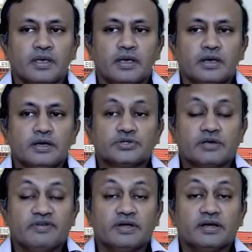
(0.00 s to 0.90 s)
so
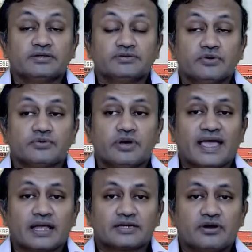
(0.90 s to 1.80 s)
I took
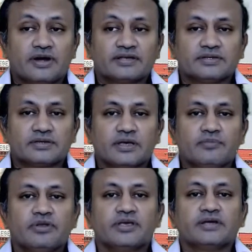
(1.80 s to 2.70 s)
electronics and
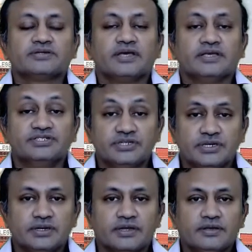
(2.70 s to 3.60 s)
communication
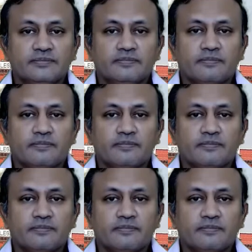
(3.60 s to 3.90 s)
engineering.